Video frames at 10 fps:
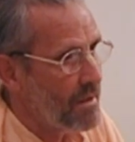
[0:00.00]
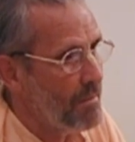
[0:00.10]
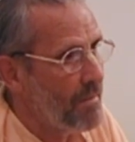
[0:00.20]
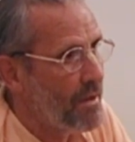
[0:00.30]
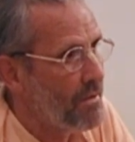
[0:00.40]

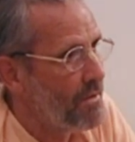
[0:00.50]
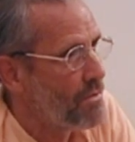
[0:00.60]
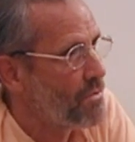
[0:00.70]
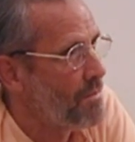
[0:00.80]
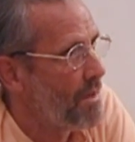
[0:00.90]
the mother of
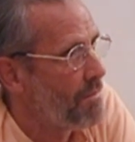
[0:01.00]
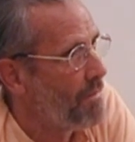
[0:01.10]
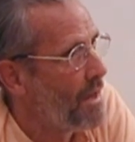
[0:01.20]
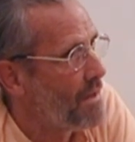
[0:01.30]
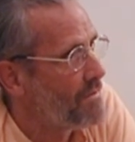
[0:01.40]
the
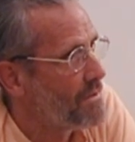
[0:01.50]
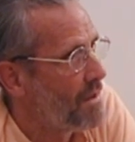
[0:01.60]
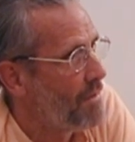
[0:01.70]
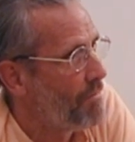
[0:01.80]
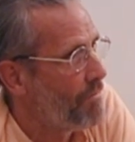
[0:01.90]
Srimad
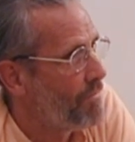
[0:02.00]
Bhagavatam.